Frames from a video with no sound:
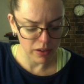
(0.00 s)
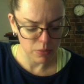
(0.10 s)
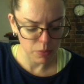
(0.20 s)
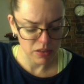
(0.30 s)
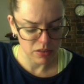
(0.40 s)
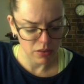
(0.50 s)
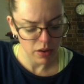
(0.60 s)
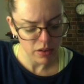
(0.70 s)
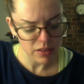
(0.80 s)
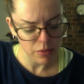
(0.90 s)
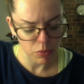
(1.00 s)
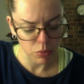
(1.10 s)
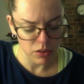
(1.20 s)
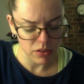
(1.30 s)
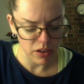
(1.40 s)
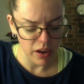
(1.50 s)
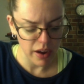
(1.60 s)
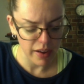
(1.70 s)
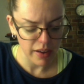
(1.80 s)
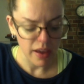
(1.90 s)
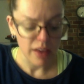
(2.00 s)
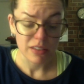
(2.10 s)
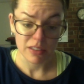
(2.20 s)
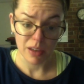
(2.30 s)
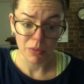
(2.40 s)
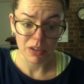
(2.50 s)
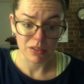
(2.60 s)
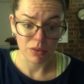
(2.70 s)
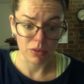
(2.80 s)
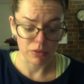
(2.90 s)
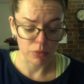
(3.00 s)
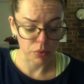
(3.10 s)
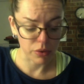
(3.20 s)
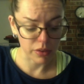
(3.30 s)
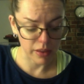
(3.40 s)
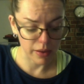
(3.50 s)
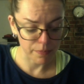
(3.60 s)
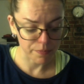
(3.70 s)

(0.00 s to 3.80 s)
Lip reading: but as long as them rewards are high, somebody's going to report them.